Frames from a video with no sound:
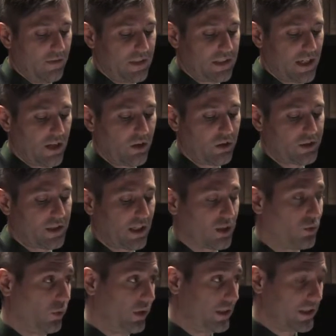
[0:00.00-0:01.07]
of its
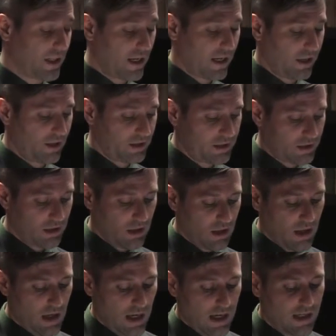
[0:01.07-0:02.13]
heterosexual desires.
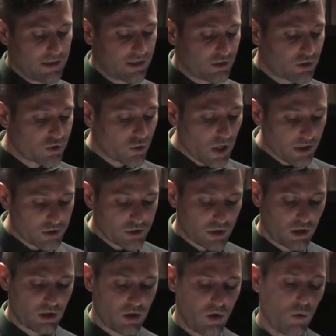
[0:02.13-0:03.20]
It is a
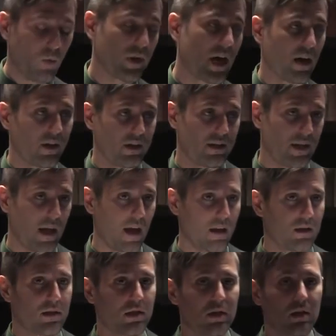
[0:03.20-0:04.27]
structure without
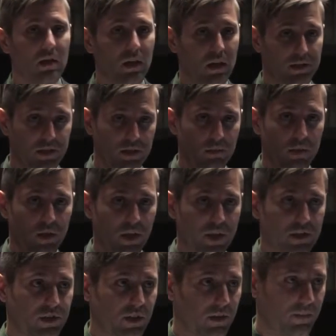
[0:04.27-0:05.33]
intent, a
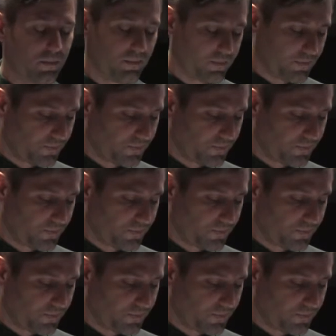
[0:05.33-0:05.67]
simulation.